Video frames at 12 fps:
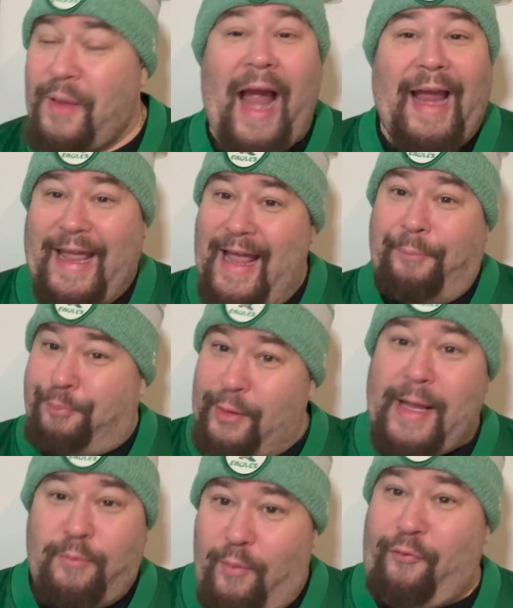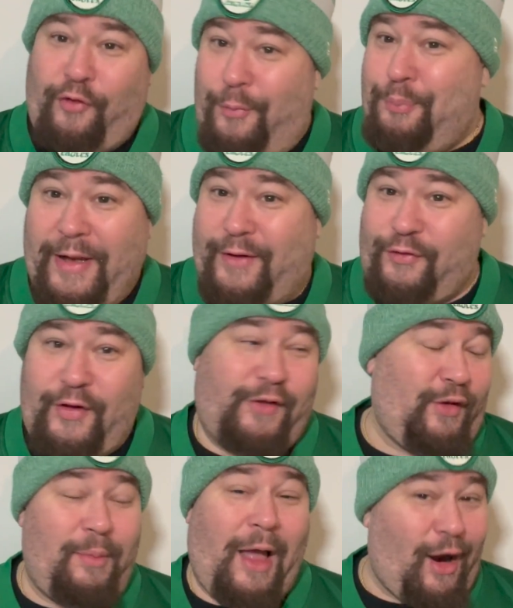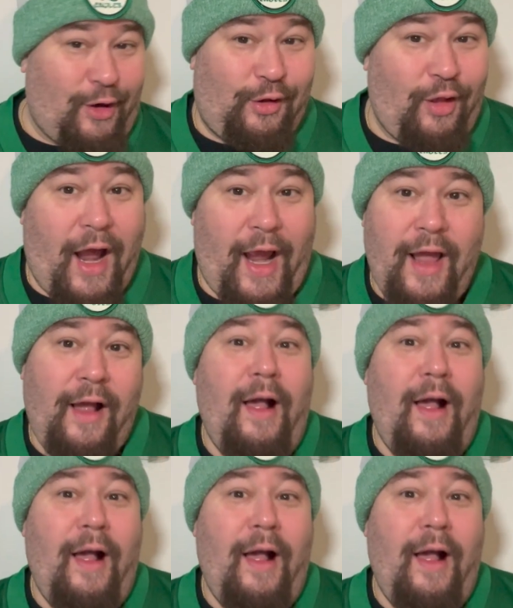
I can't blame him for the pick six, I'm not going to lie.